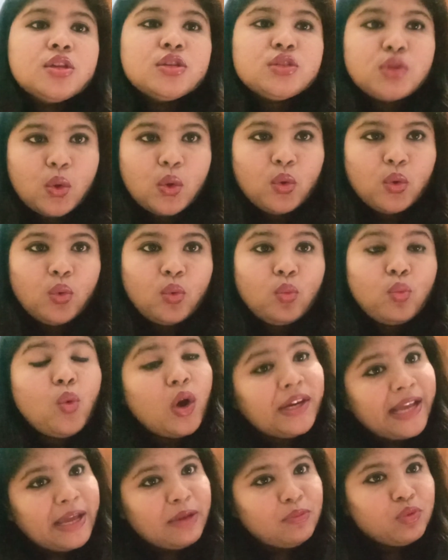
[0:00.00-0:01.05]
So
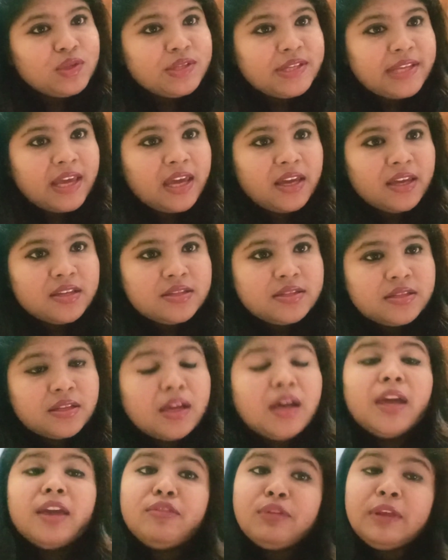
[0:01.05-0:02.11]
what I would say is,
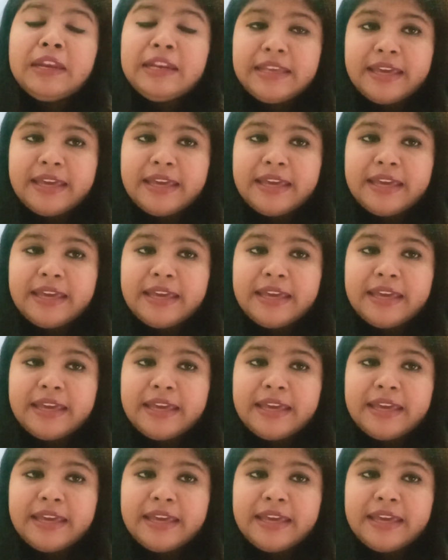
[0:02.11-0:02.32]
if